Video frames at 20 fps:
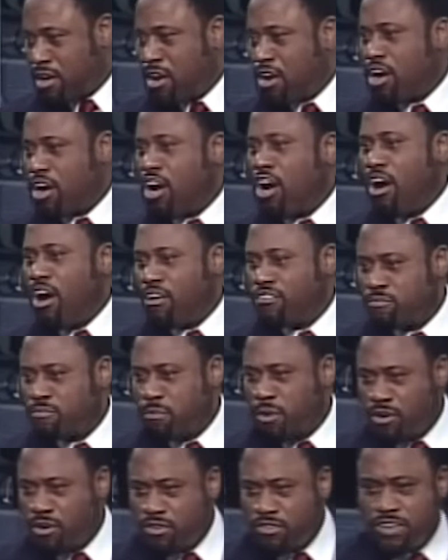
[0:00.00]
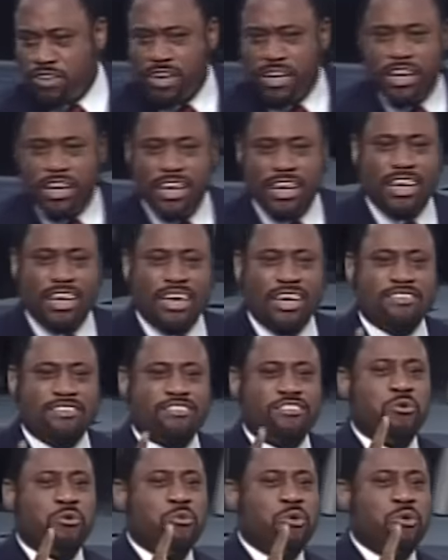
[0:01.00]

Cosmos is the